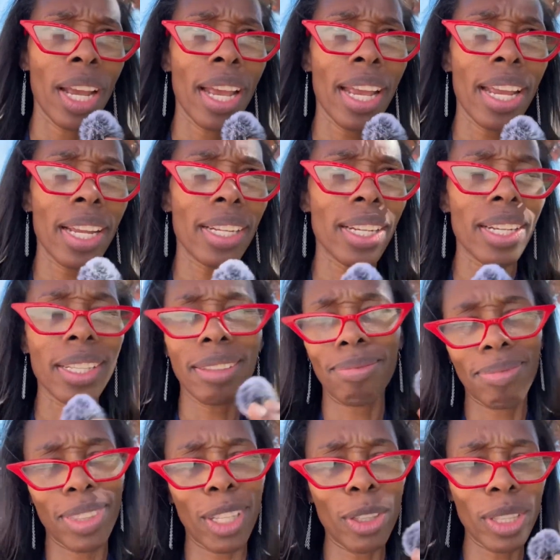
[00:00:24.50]
And uh,
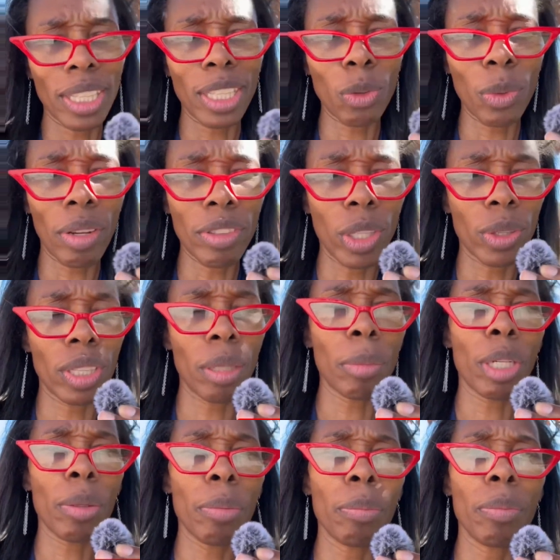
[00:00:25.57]
those things, we have
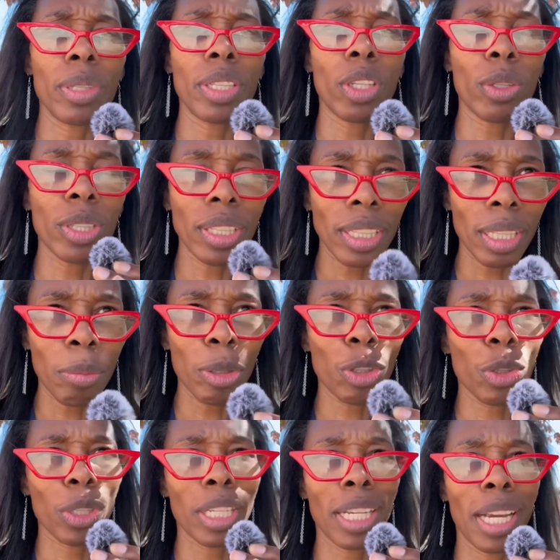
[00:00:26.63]
dosimeter,
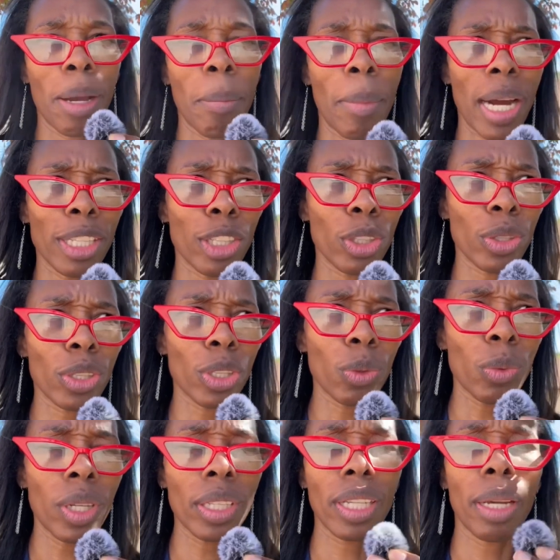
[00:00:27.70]
dosimetry monitors as
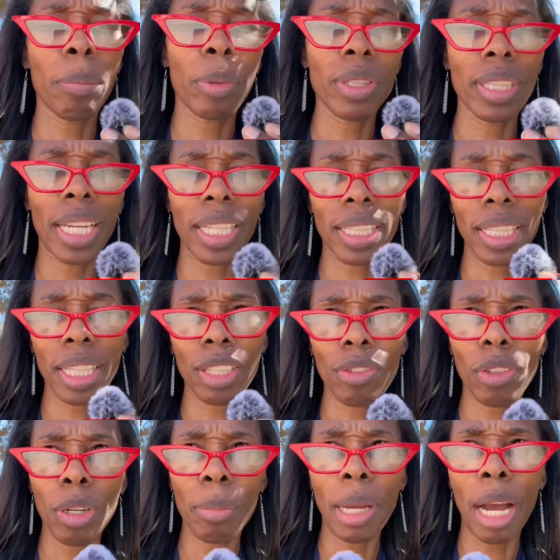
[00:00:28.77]
well that protect us
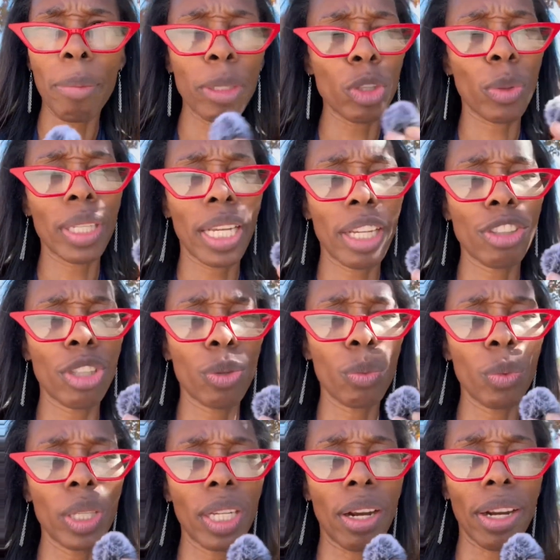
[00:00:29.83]
from how much radiation
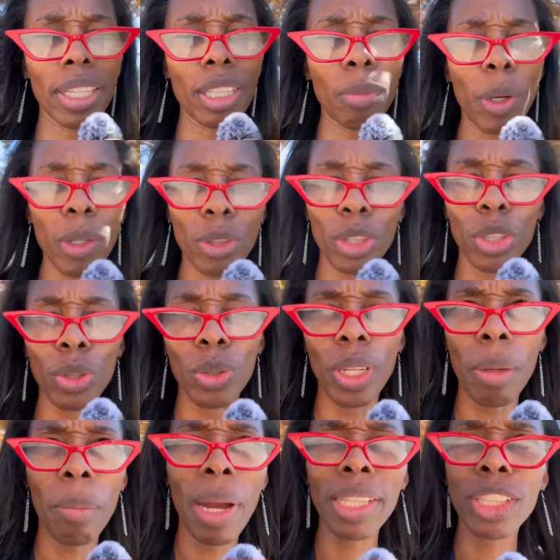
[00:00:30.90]
we are exposed to.
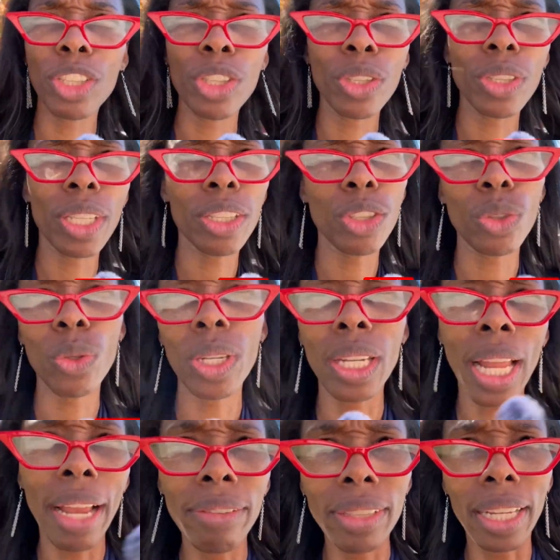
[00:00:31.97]
It monitors us through a
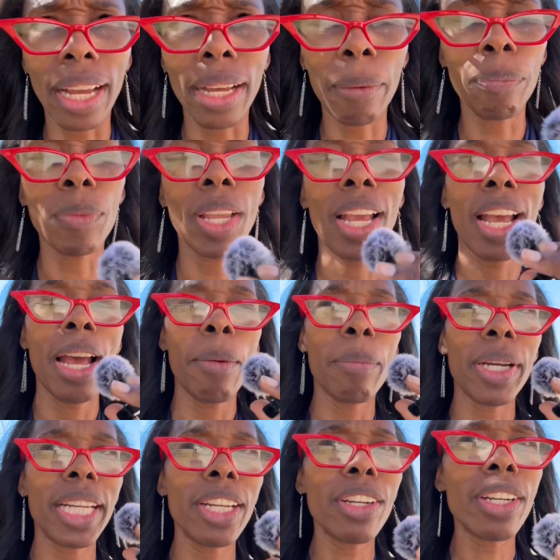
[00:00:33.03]
lifetime.
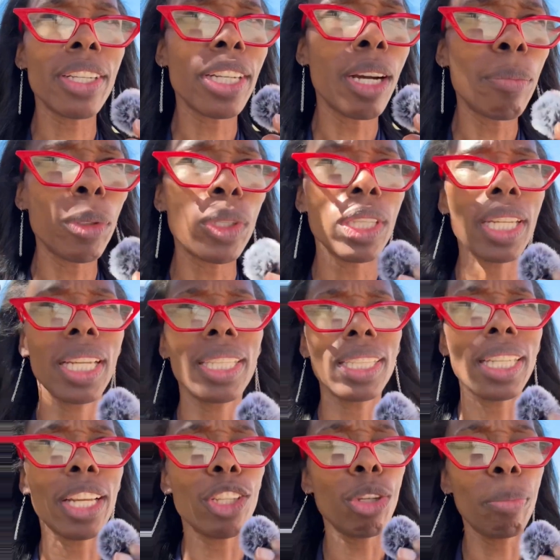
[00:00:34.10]
But here are a couple things
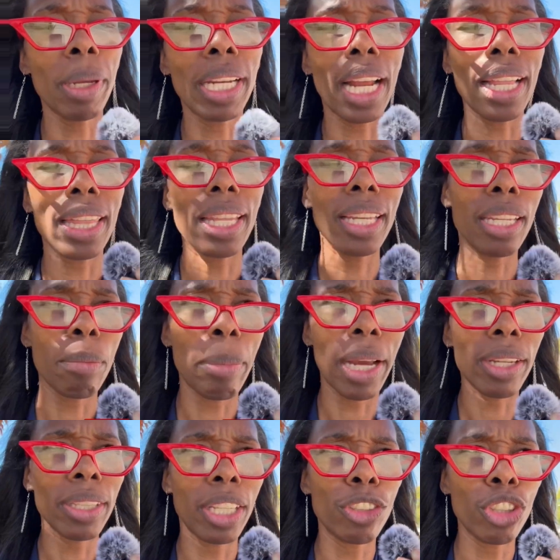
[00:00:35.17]
that you may not think
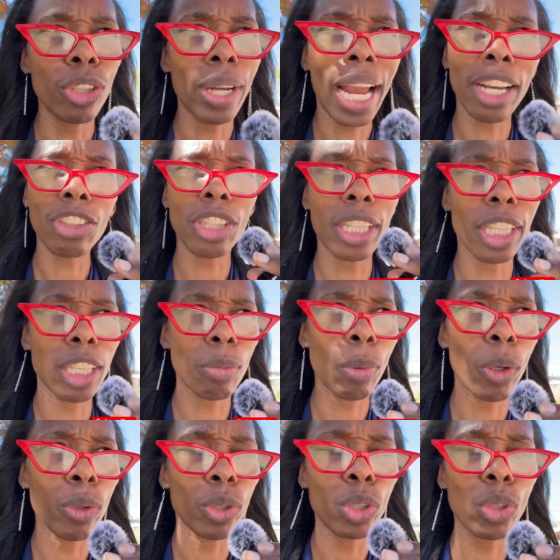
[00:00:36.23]
about that you're actually
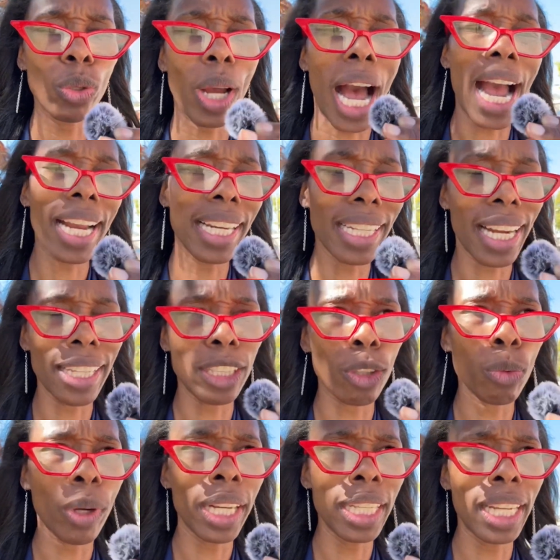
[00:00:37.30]
exposed to
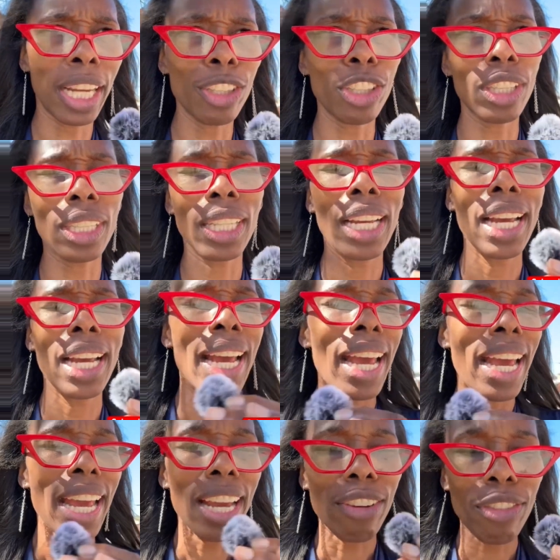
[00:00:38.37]
ionizing radiation
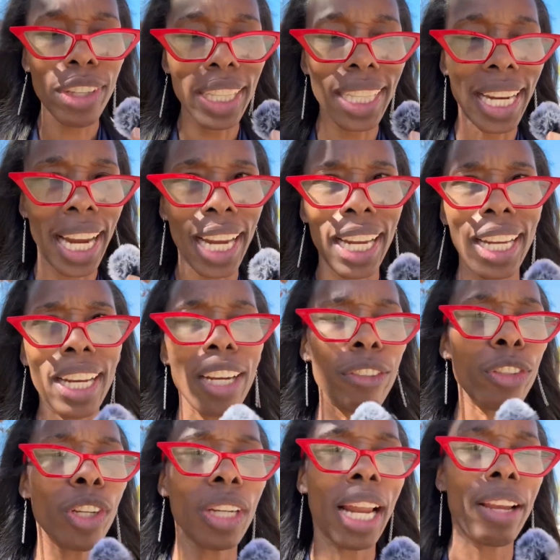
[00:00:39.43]
every day of
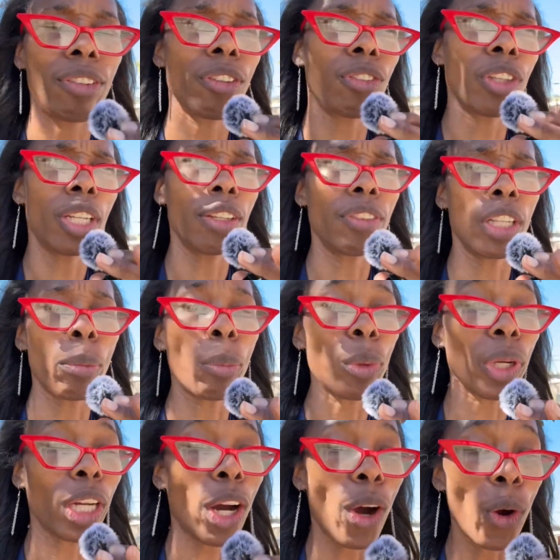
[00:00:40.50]
your life. If you live in a
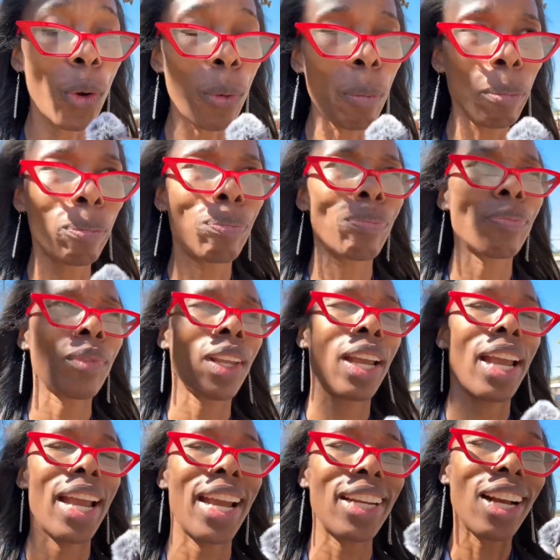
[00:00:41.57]
brick home,
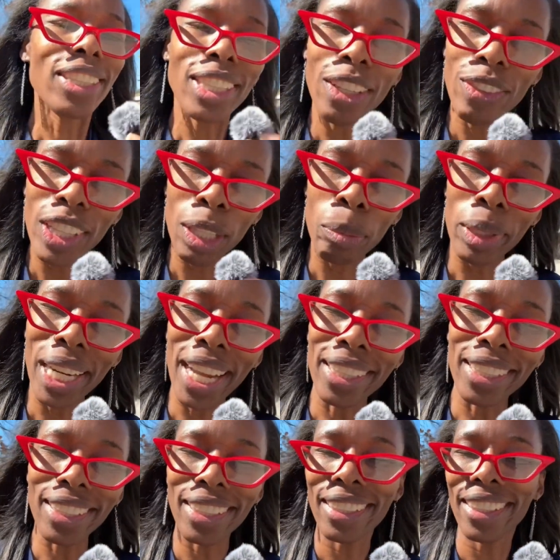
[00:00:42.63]
and also if you eat
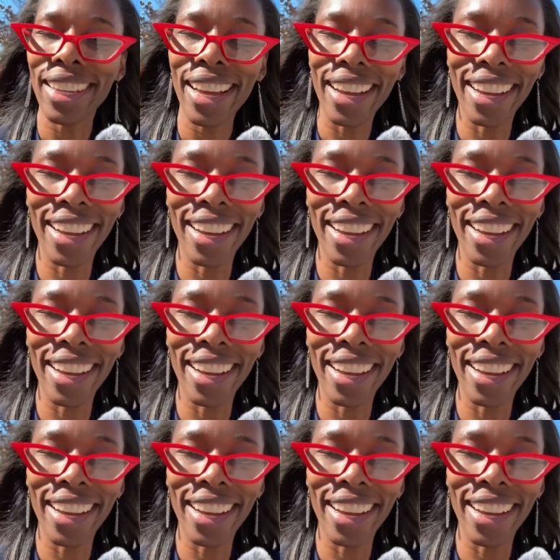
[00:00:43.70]
bananas. Yeah,